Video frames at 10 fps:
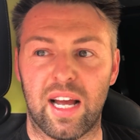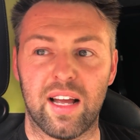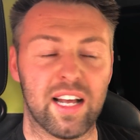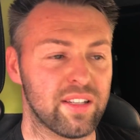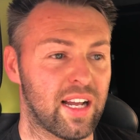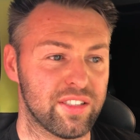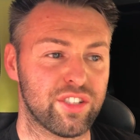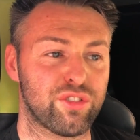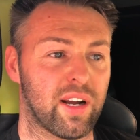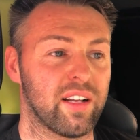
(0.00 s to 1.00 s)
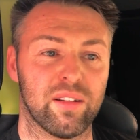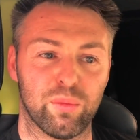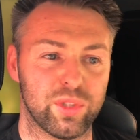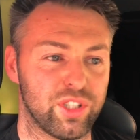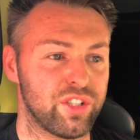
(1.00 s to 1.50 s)
As a trial,
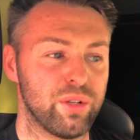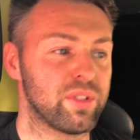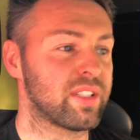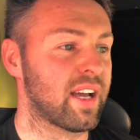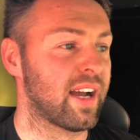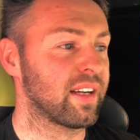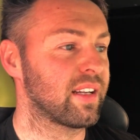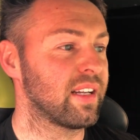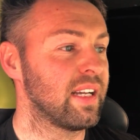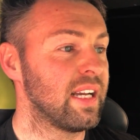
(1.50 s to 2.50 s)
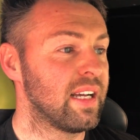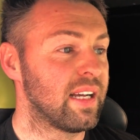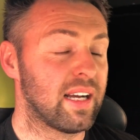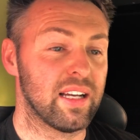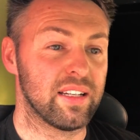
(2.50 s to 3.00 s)
we just use a tank
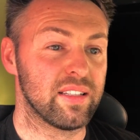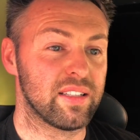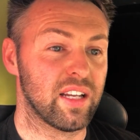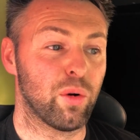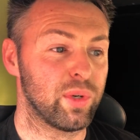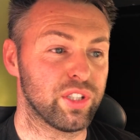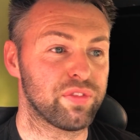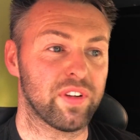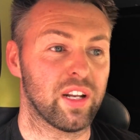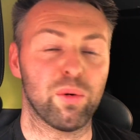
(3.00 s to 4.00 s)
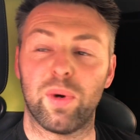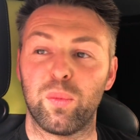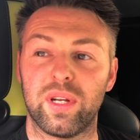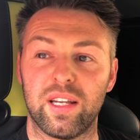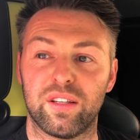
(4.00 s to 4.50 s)
and we just fill it up when
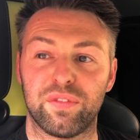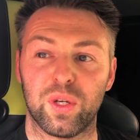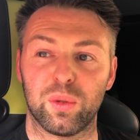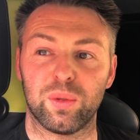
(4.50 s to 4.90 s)
we need the fuel.